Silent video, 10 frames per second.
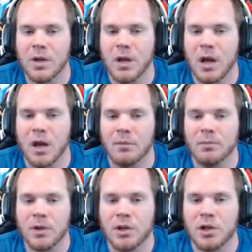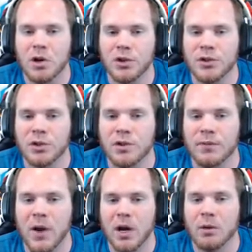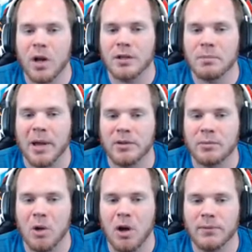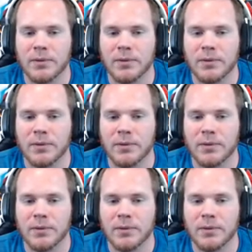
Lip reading: You can also use a fire rod to bounce him off.